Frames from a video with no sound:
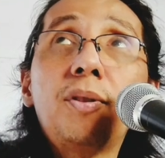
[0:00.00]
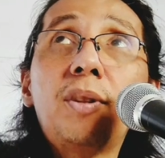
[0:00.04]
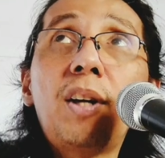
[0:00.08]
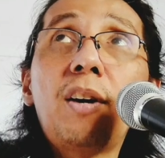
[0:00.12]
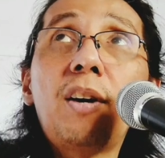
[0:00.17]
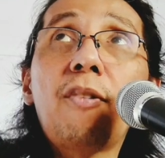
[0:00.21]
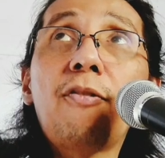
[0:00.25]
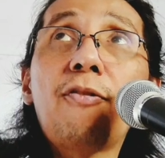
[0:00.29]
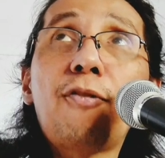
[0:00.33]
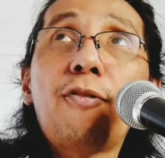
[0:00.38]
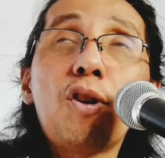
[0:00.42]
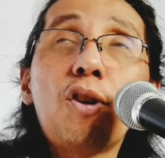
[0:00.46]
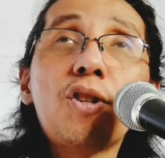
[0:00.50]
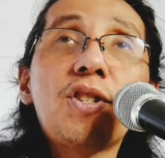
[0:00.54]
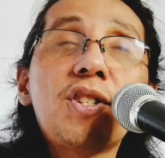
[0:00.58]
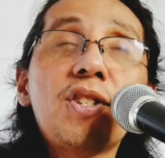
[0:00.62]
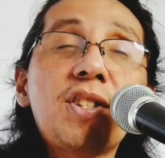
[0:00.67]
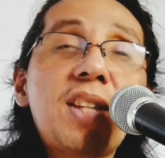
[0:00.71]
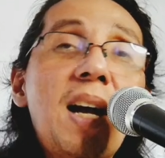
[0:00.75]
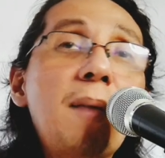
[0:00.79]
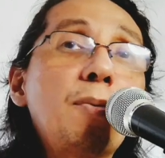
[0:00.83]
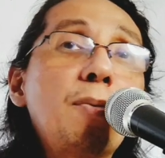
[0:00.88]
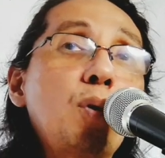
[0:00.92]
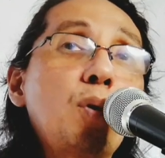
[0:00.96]
their first
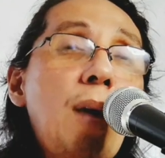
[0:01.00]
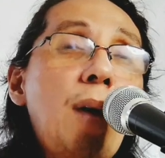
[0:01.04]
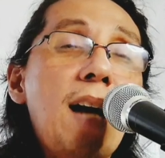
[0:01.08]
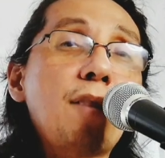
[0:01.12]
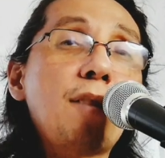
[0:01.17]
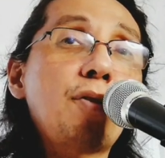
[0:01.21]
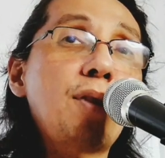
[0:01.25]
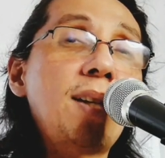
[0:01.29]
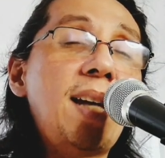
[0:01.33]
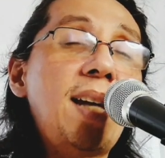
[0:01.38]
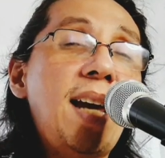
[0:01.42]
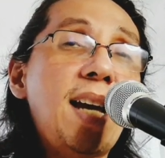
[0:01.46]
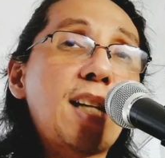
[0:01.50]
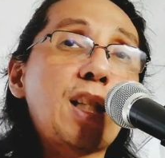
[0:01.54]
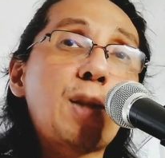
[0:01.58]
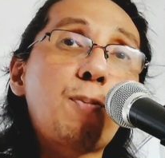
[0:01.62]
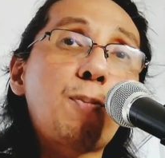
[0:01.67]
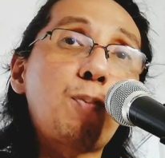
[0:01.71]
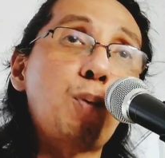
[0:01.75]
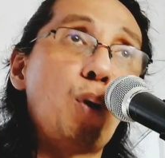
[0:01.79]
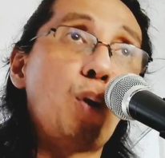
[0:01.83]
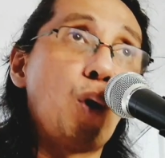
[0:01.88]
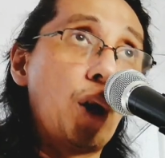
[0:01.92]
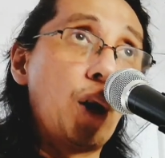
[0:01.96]
time to actually
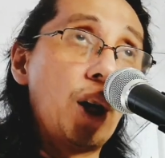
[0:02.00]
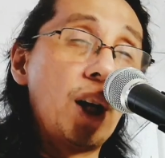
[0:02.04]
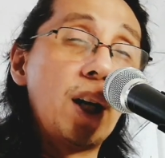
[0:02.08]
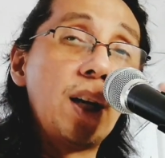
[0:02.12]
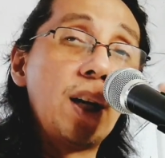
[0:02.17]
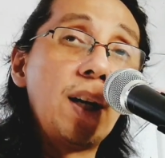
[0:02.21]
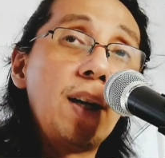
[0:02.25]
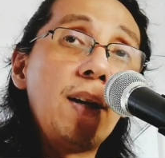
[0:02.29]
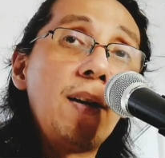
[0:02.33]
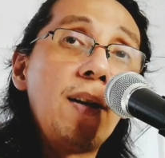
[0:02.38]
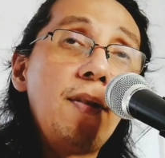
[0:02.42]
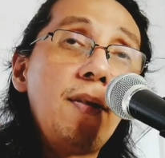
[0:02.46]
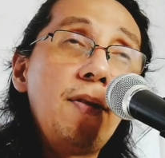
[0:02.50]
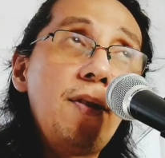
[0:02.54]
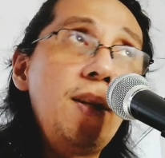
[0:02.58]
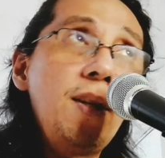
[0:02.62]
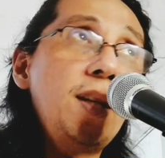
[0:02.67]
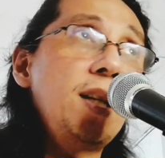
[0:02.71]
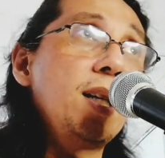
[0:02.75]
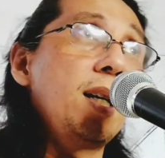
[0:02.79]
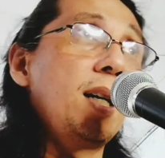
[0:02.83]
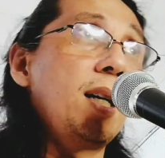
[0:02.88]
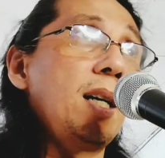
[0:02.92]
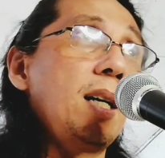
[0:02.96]
explore the